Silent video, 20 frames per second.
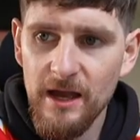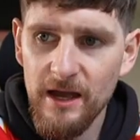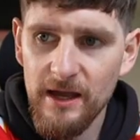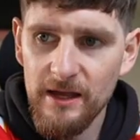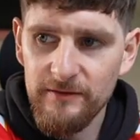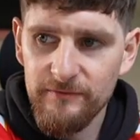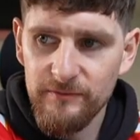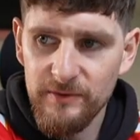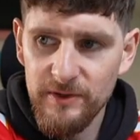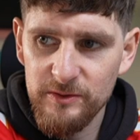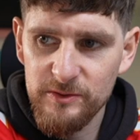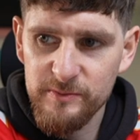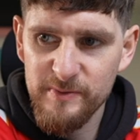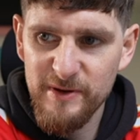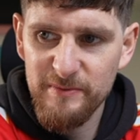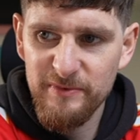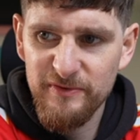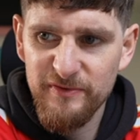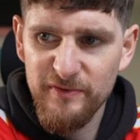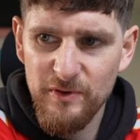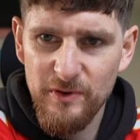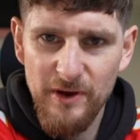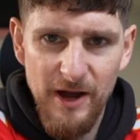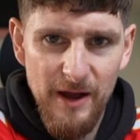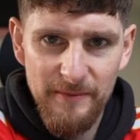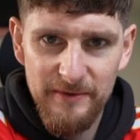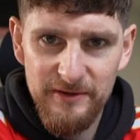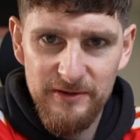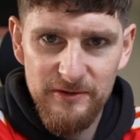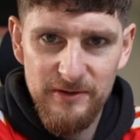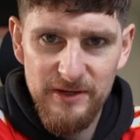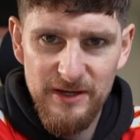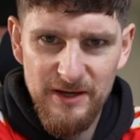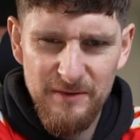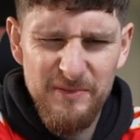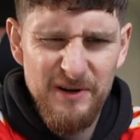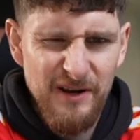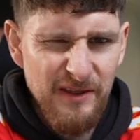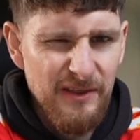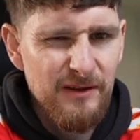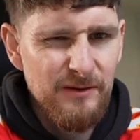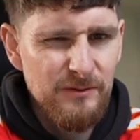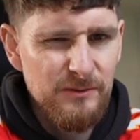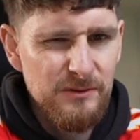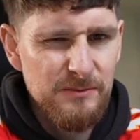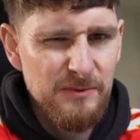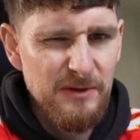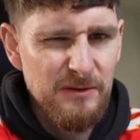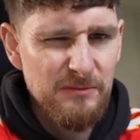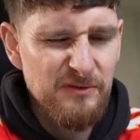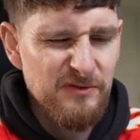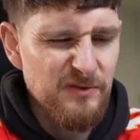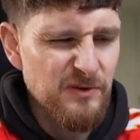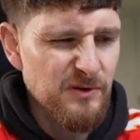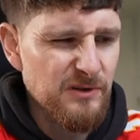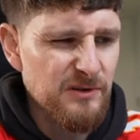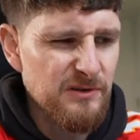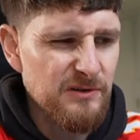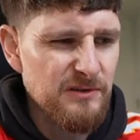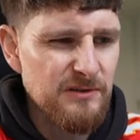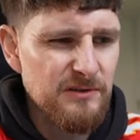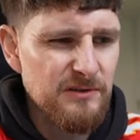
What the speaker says: If we don't speak before, Happy New Year, but I think we'll speak before.